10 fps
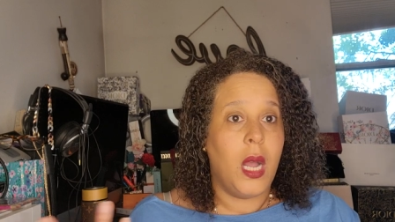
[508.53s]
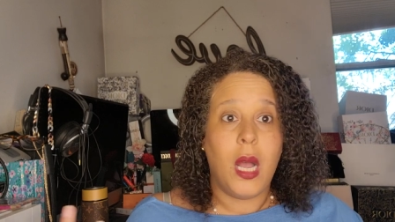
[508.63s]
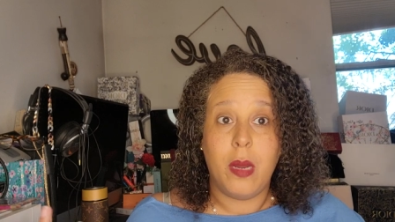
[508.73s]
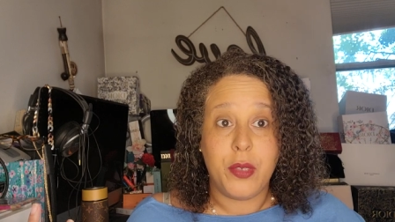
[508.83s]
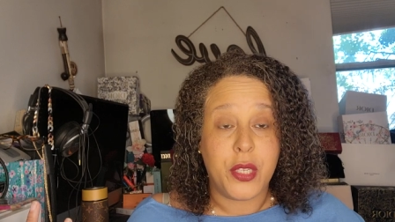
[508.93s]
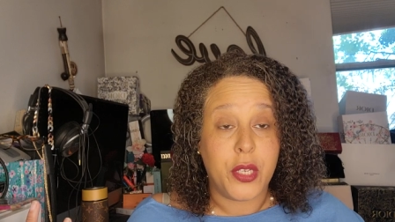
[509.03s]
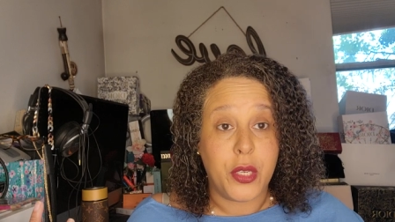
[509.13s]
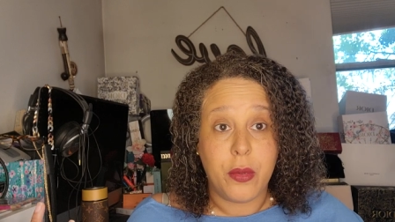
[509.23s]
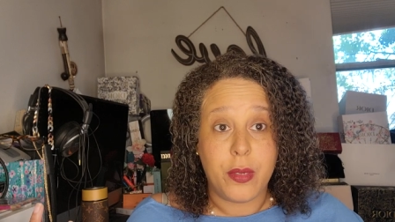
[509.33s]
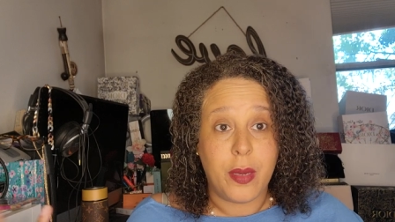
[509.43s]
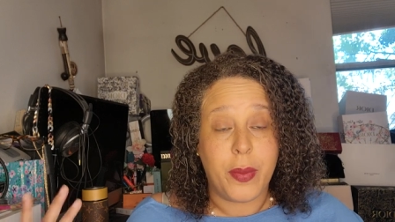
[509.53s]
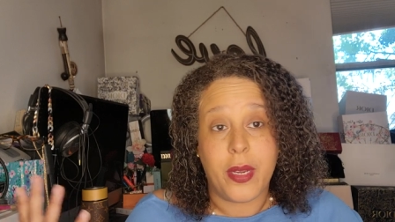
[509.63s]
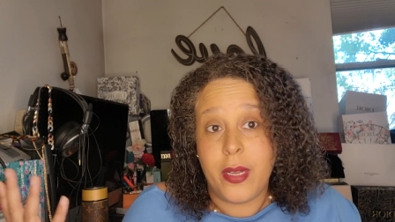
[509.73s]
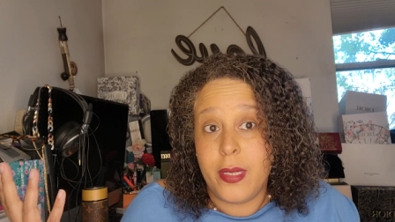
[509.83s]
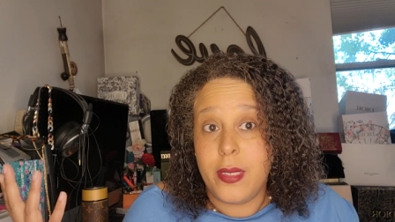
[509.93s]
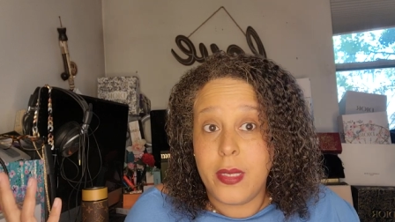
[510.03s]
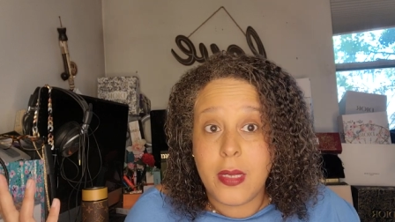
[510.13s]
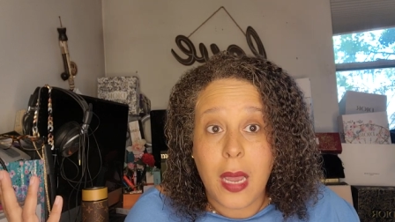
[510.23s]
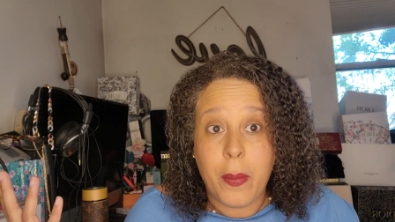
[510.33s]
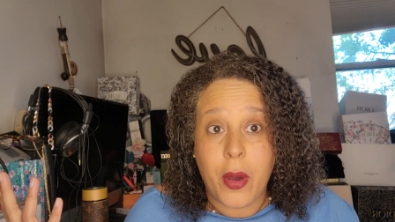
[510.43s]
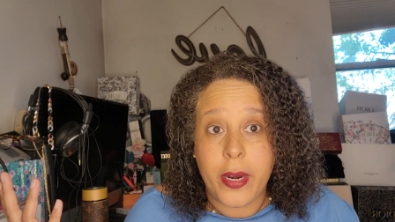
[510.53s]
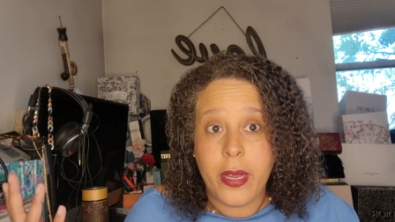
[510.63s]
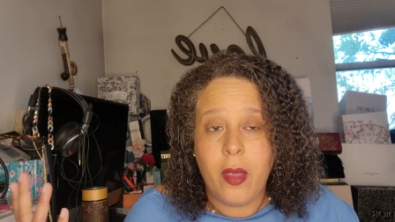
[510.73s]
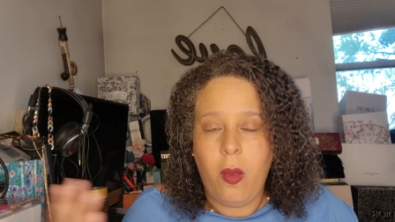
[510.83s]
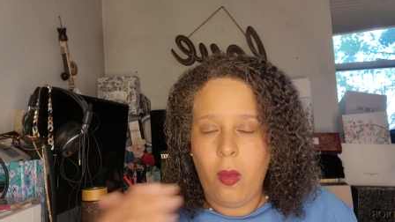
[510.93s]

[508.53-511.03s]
I'm just going to use it because I bought it.